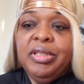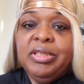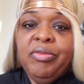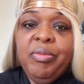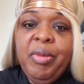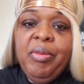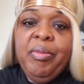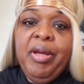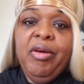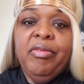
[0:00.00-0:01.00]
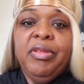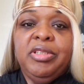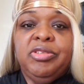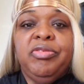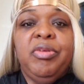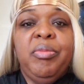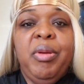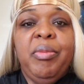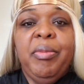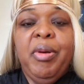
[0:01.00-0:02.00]
I said, remember my health history,
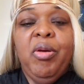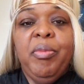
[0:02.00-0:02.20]
remember my